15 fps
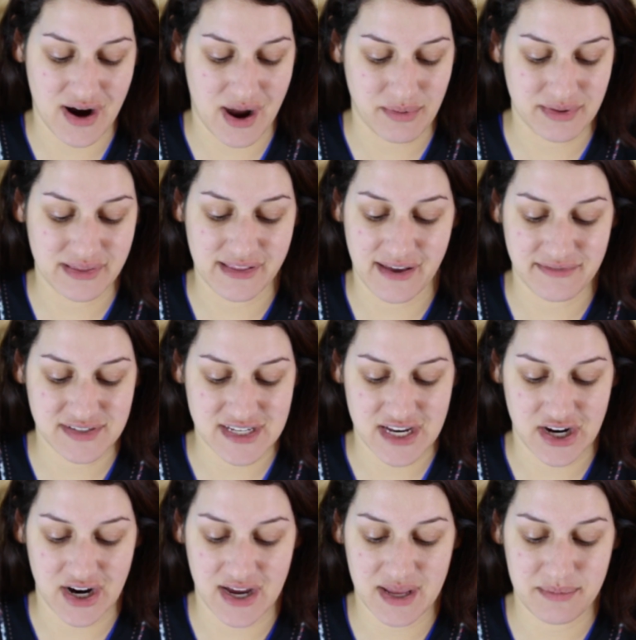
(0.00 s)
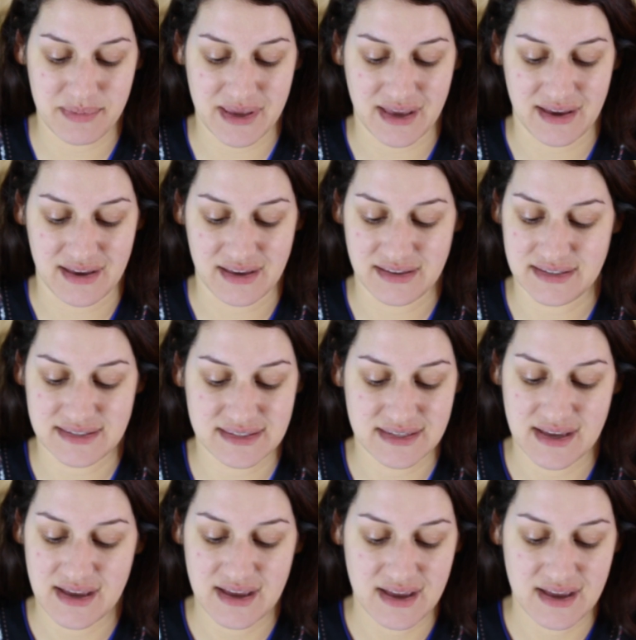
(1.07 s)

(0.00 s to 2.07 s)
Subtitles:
I would love to hear it, because